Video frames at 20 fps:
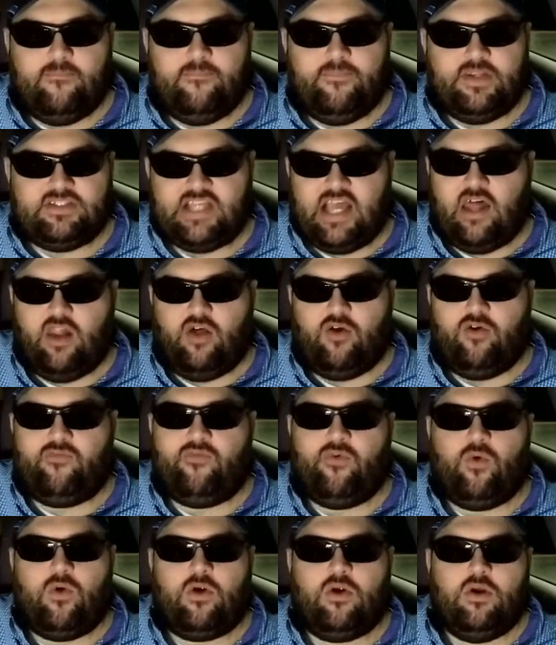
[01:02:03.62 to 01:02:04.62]
the Stylo
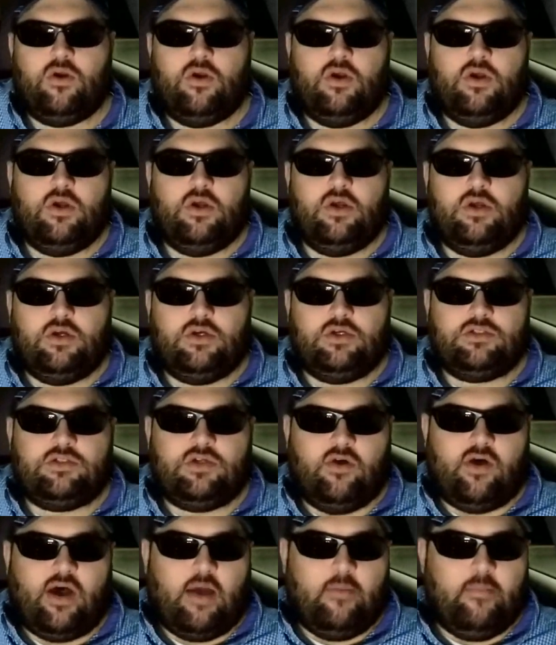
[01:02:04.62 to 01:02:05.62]
4.
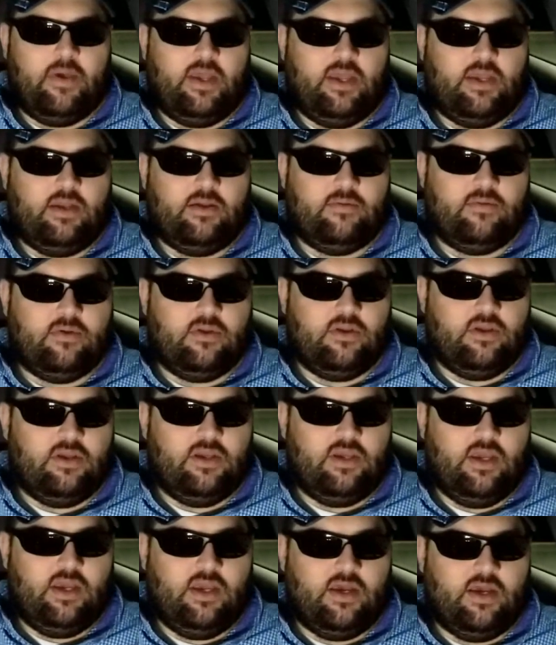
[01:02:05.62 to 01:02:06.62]
So I mean,
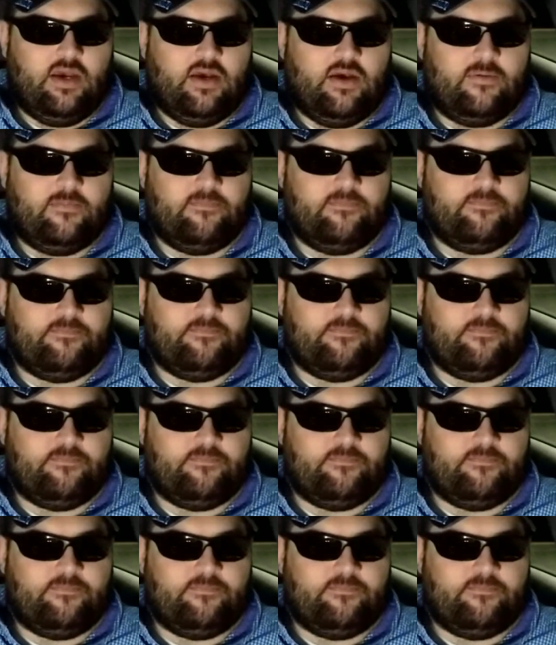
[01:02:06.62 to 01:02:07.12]
yeah,